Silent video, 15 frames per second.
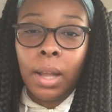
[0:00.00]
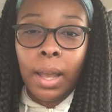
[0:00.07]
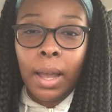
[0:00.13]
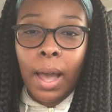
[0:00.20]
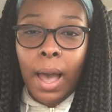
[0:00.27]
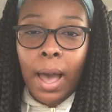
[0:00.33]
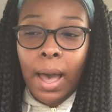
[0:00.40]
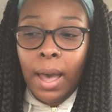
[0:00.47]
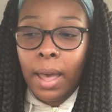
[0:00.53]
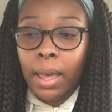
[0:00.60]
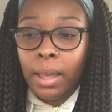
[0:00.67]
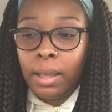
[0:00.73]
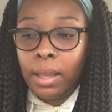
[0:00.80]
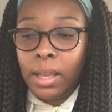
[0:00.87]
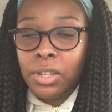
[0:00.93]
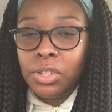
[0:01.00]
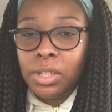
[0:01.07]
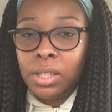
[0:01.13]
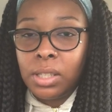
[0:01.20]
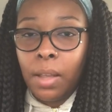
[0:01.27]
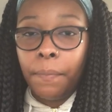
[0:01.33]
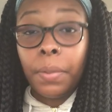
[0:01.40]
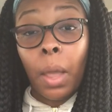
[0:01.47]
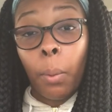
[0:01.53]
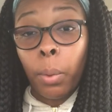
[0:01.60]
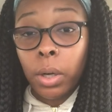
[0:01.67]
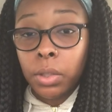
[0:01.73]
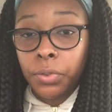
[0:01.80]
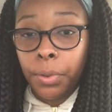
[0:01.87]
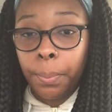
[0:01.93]
Like, it's just stuff that
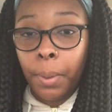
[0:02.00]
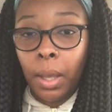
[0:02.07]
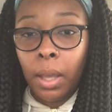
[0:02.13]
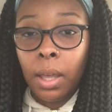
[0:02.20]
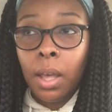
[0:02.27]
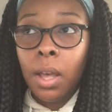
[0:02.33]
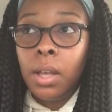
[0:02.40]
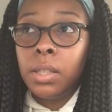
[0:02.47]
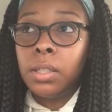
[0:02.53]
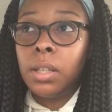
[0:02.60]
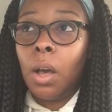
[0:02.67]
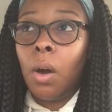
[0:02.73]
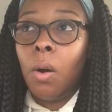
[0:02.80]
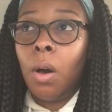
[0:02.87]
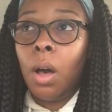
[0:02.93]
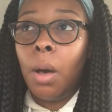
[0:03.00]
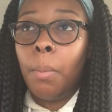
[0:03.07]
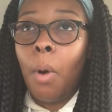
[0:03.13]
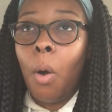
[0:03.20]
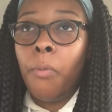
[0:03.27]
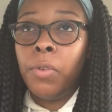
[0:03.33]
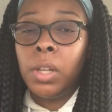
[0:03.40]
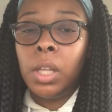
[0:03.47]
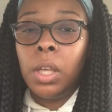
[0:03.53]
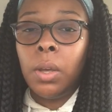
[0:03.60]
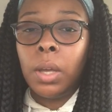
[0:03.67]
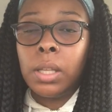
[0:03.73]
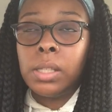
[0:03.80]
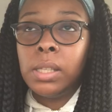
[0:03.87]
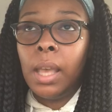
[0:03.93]
works for me. So hopefully
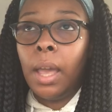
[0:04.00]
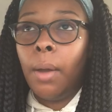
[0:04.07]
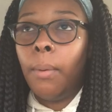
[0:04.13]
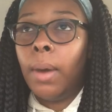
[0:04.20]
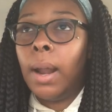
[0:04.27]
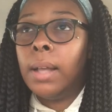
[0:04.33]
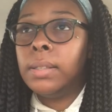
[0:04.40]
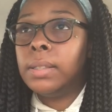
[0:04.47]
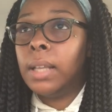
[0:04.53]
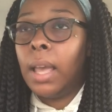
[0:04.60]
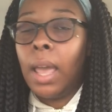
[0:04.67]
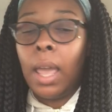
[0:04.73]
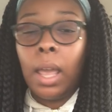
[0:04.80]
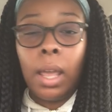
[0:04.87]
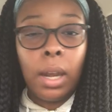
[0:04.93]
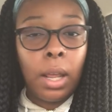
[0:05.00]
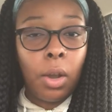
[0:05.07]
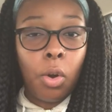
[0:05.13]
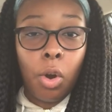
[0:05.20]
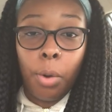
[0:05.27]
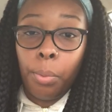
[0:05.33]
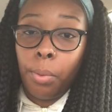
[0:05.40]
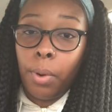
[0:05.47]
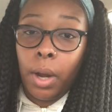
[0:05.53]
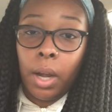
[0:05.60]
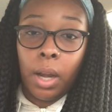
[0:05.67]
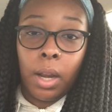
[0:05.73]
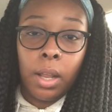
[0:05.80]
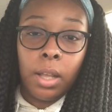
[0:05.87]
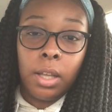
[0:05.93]
you can take what I say and
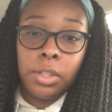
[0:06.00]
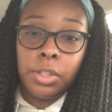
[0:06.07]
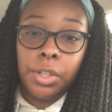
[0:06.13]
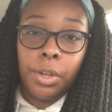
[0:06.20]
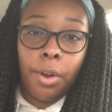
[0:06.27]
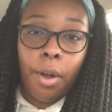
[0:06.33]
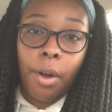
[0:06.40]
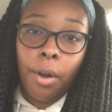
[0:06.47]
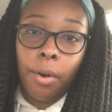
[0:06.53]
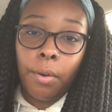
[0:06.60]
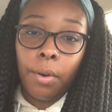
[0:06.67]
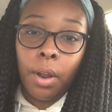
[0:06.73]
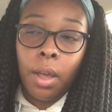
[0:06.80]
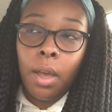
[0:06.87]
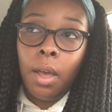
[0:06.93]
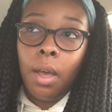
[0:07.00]
incorporate it into your own.